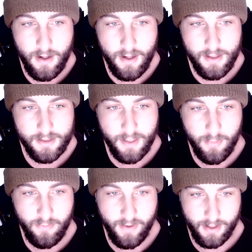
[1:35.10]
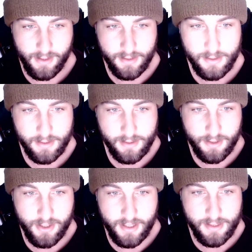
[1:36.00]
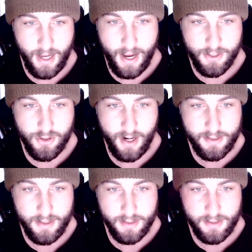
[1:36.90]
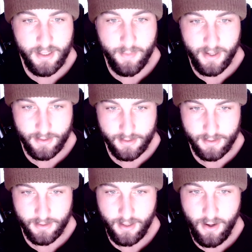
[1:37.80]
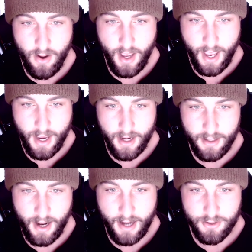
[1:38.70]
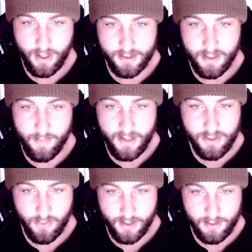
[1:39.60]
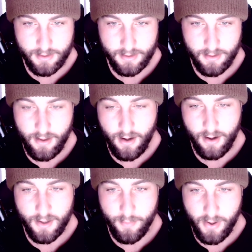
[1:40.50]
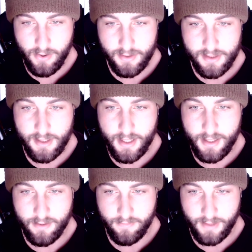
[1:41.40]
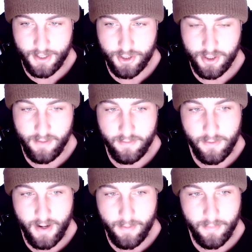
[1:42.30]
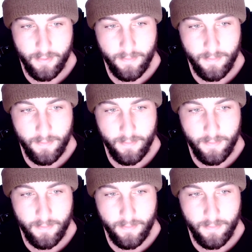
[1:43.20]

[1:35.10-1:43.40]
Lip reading: Simple phenolics, such as hydroxycinnamates and hydroxybenzoates, are composed in the flesh of the grape.